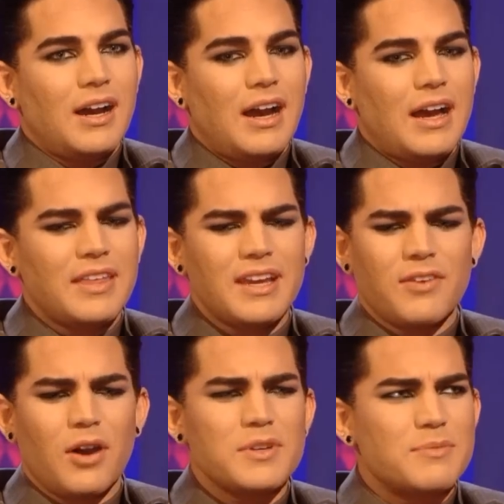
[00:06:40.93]
I think I've
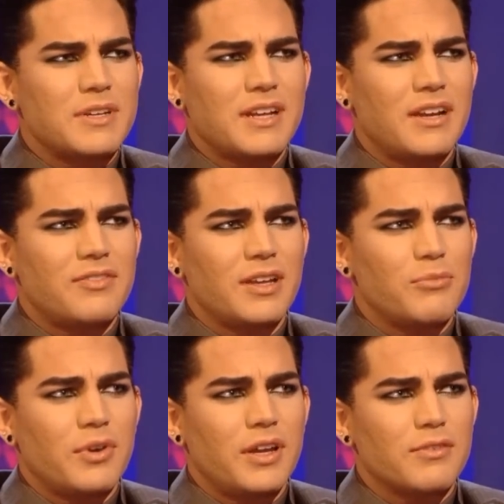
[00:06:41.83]
always been kind of
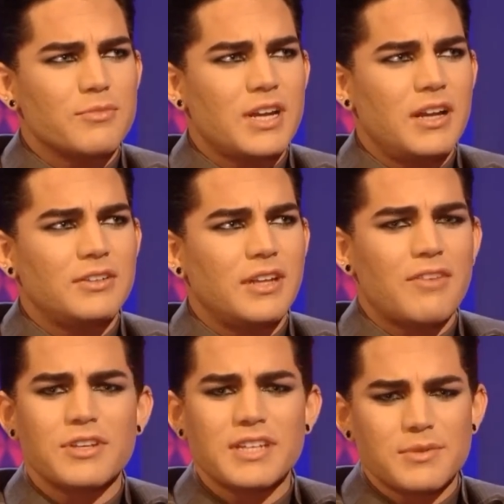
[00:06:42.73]
flamboyant from childhood.
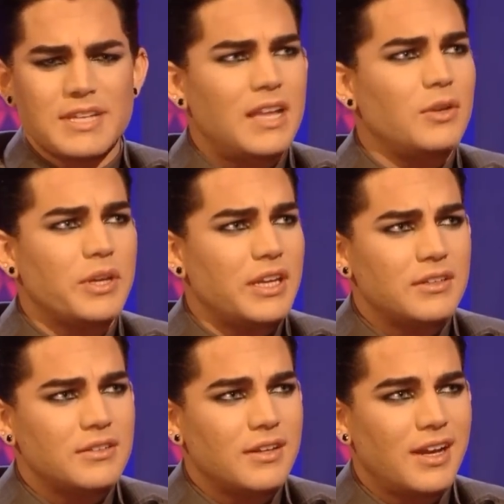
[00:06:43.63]
Every day was Halloween.
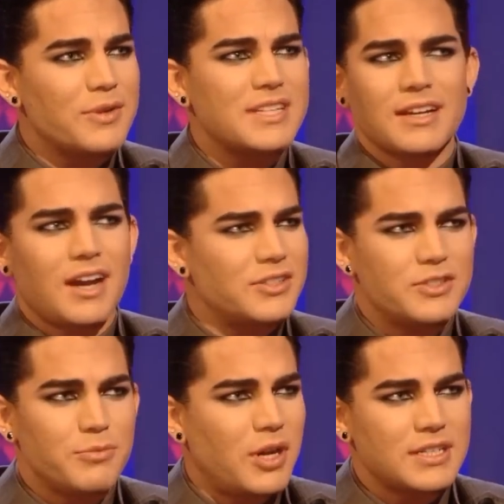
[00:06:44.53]
I always had a
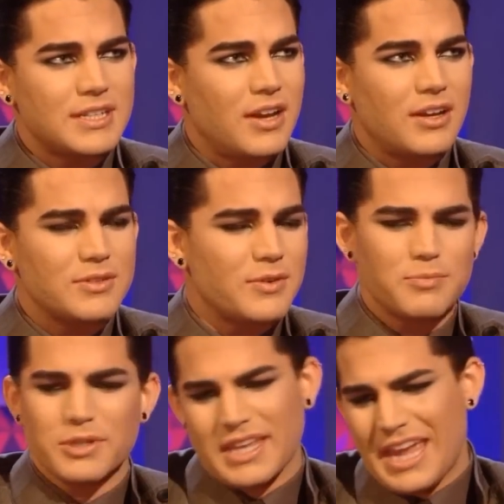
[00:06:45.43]
costume box out. I was always
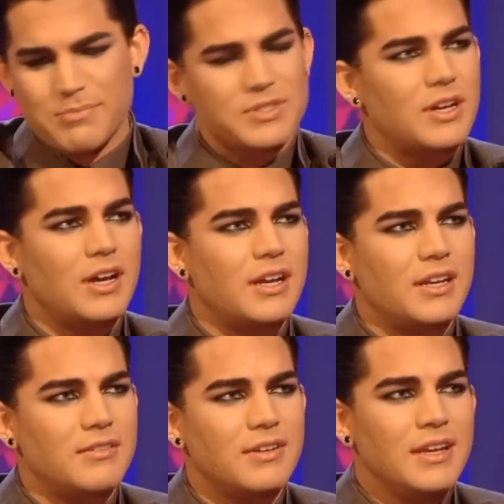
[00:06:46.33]
putting capes on
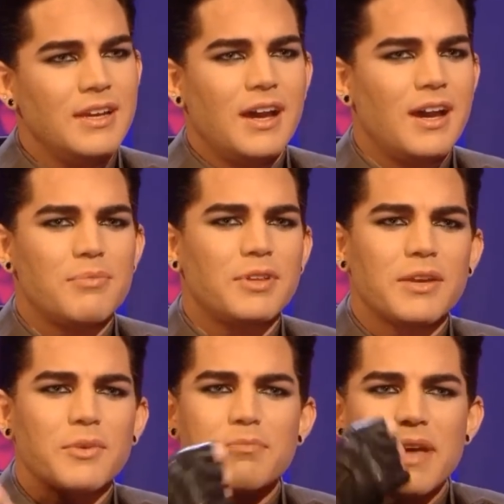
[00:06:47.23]
and playing
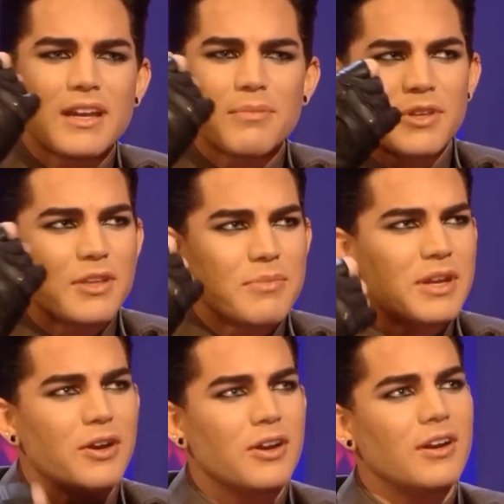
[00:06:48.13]
with makeup in the
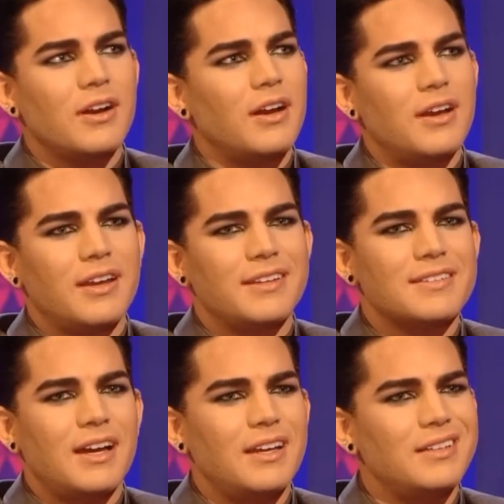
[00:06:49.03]
mirror. It's
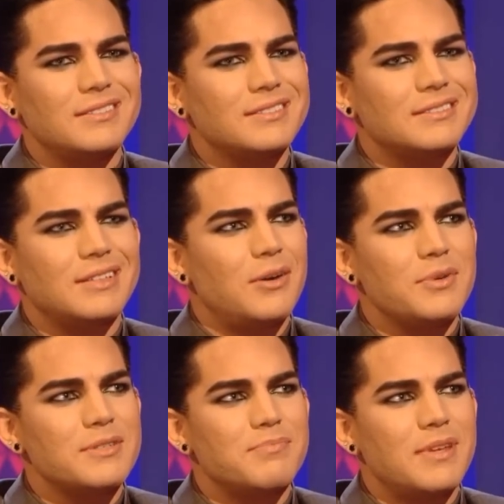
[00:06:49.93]
kind of just
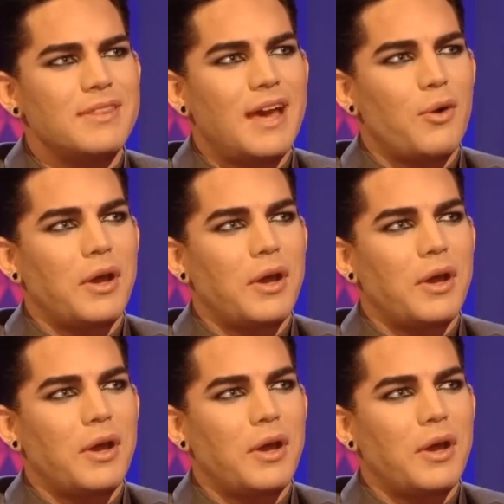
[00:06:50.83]
always been that way.